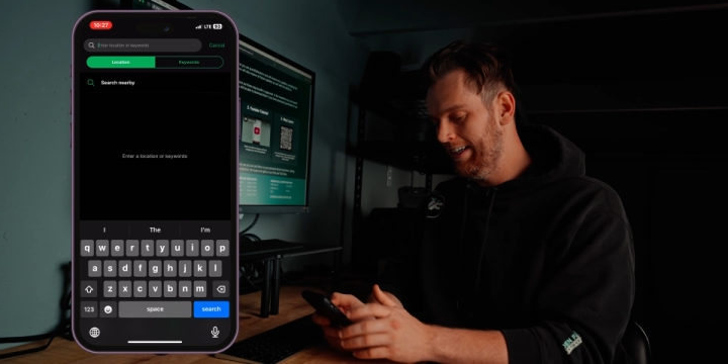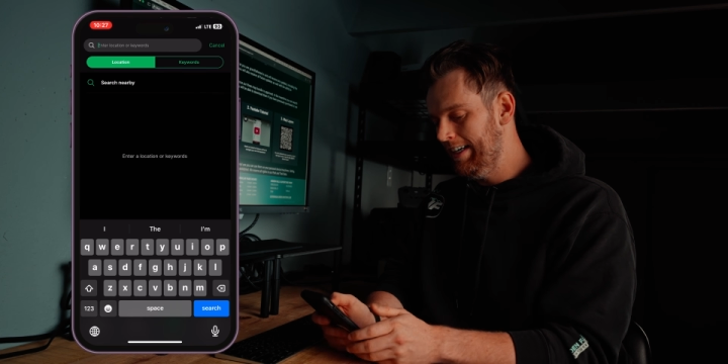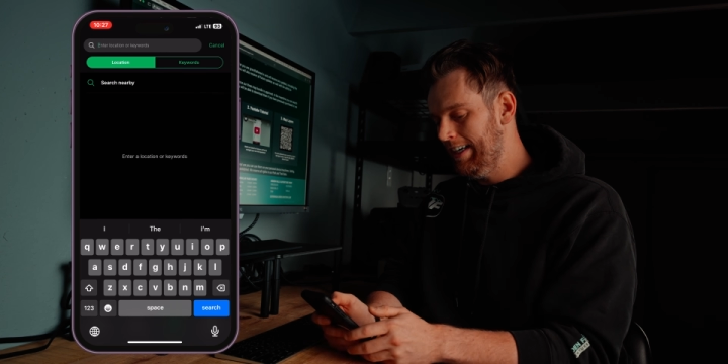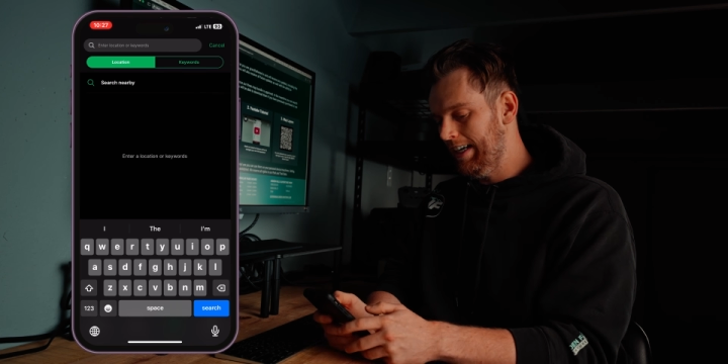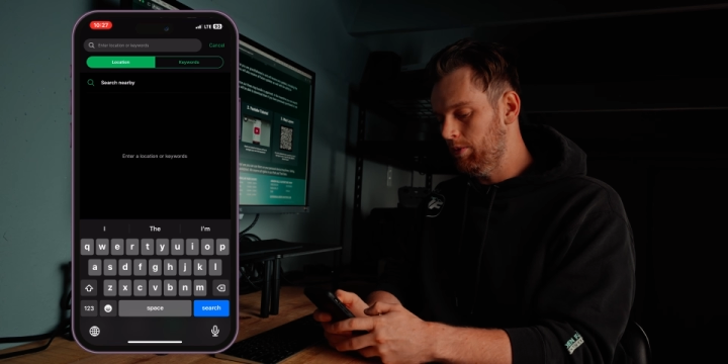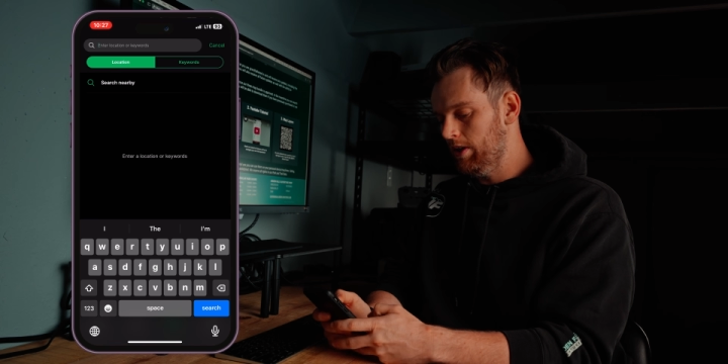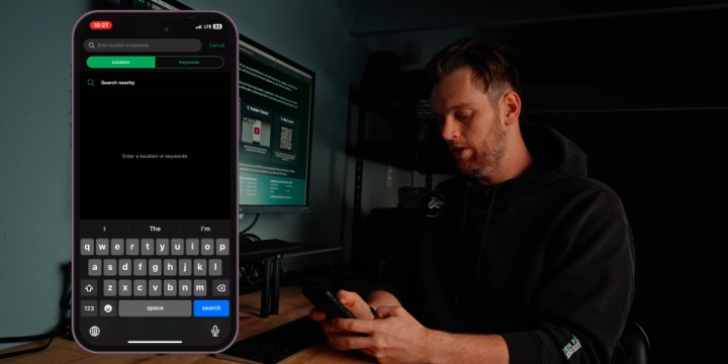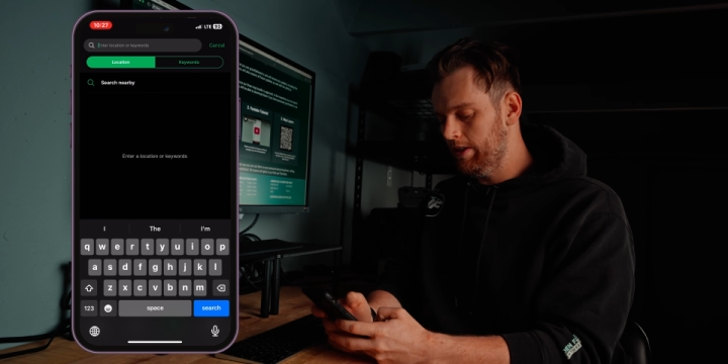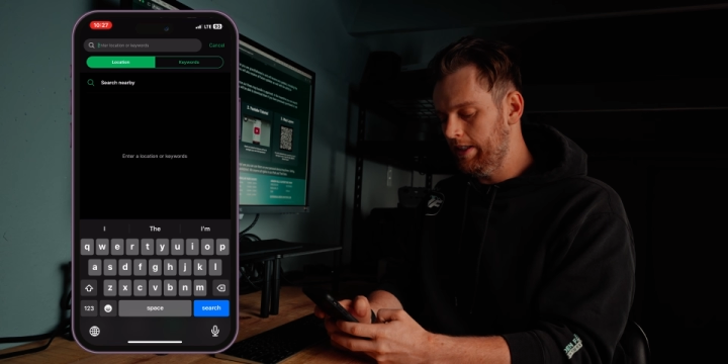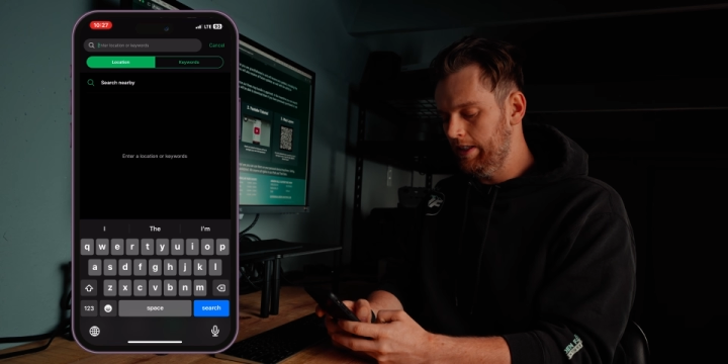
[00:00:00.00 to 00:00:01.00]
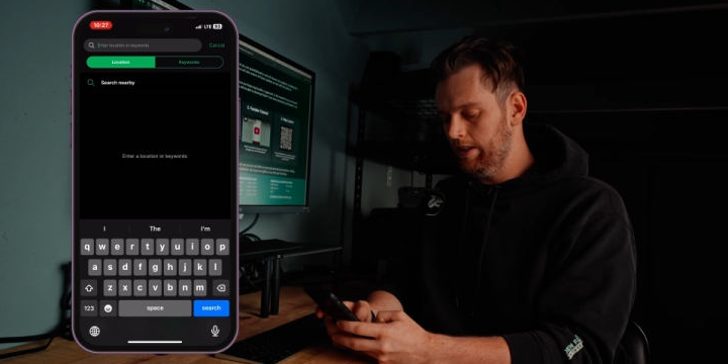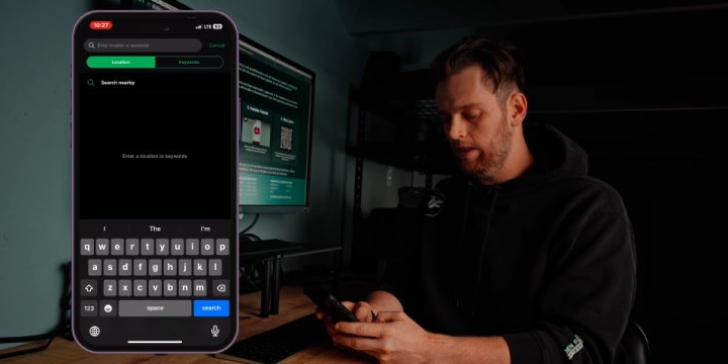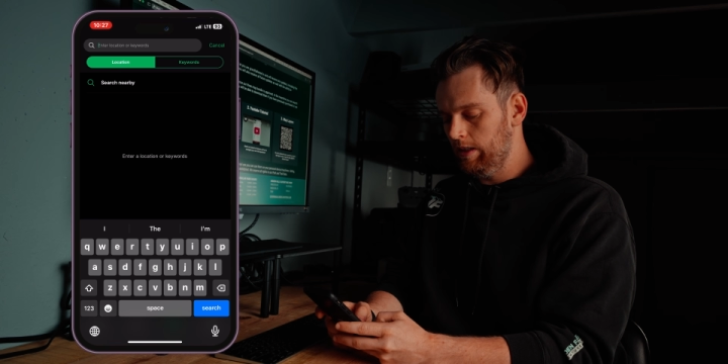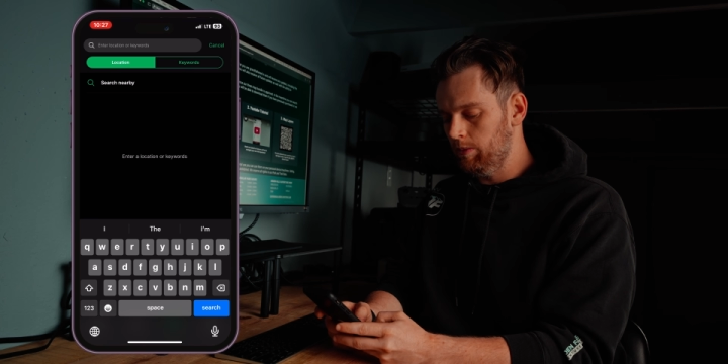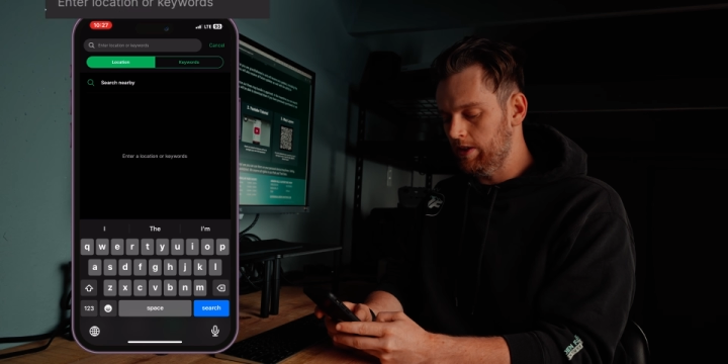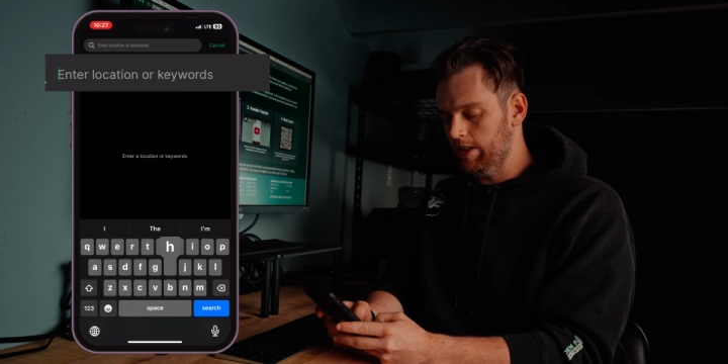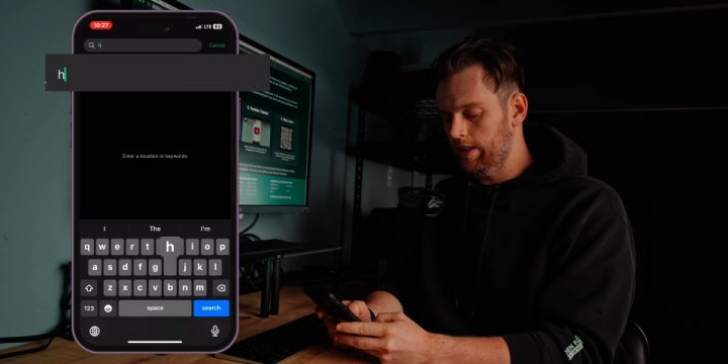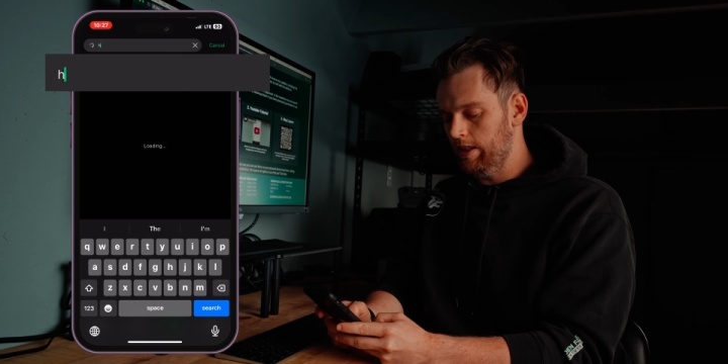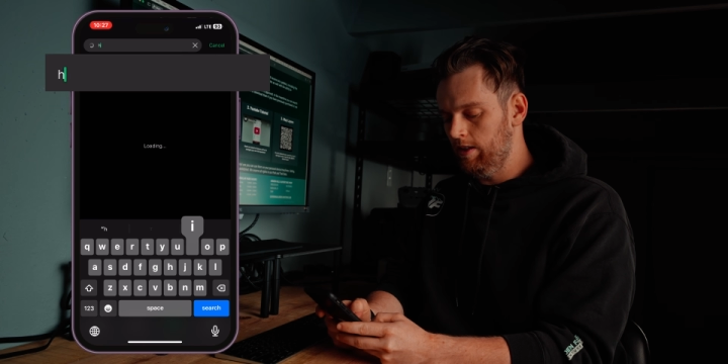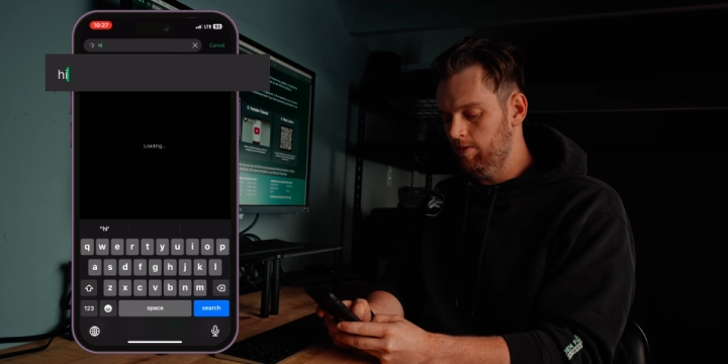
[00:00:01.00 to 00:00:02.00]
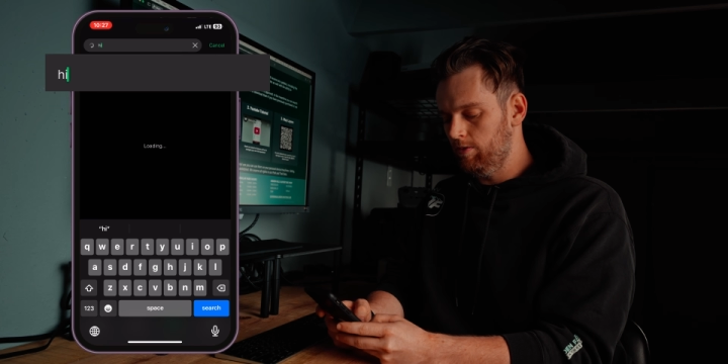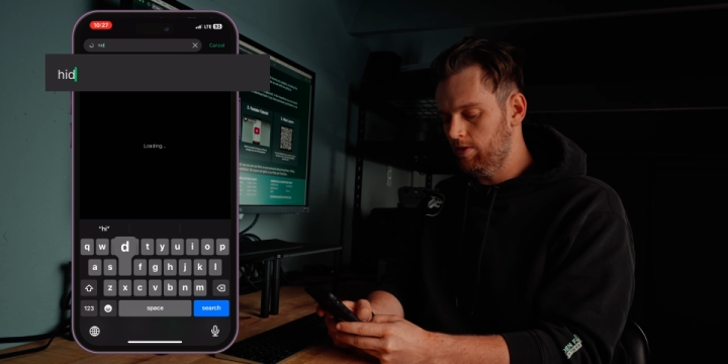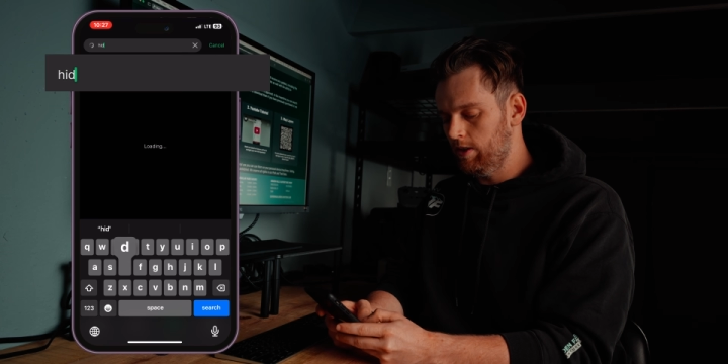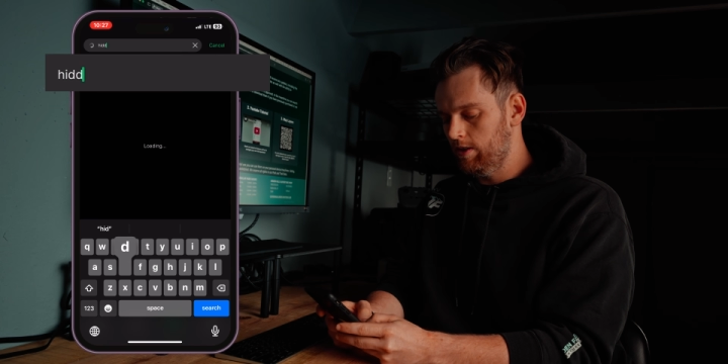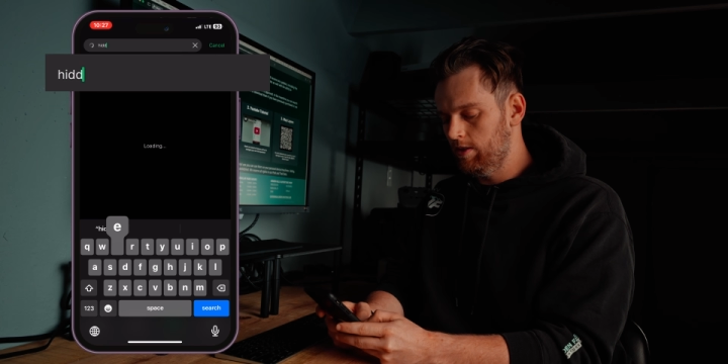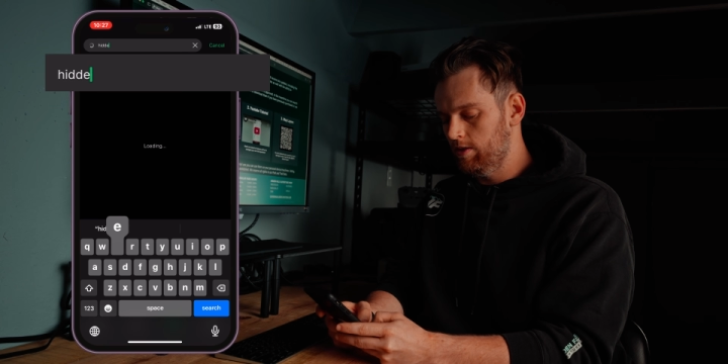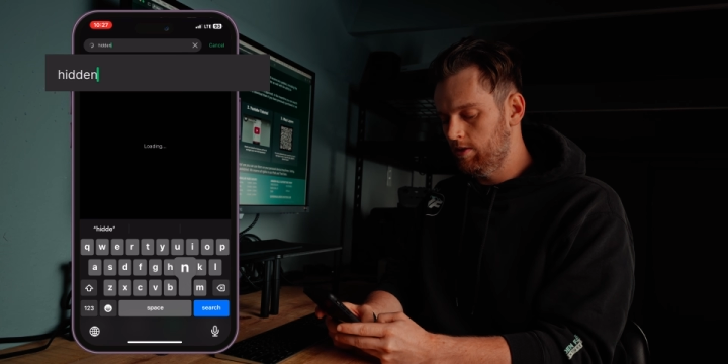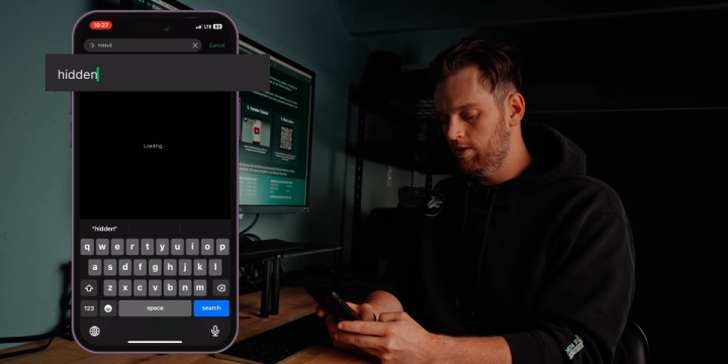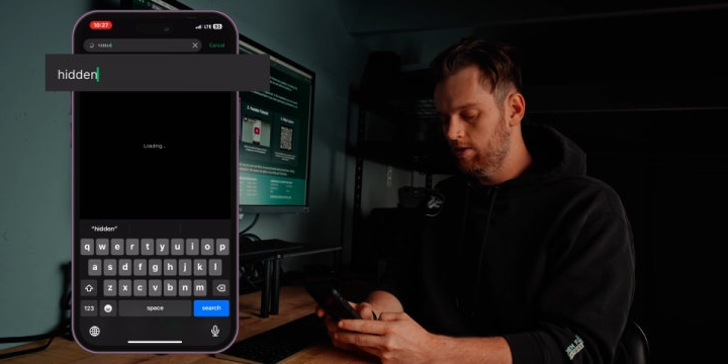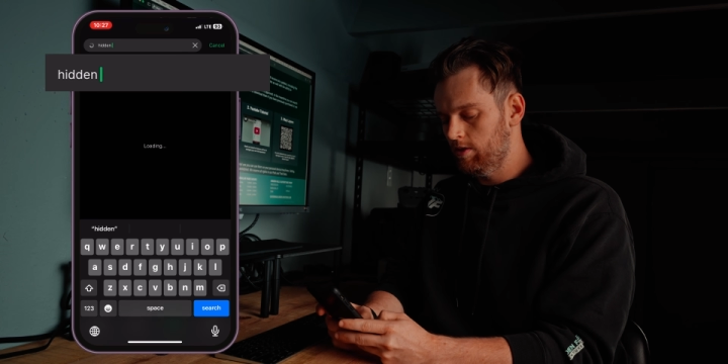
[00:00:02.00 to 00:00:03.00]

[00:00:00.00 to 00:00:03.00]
And we'll go in here and we say Hidden Falls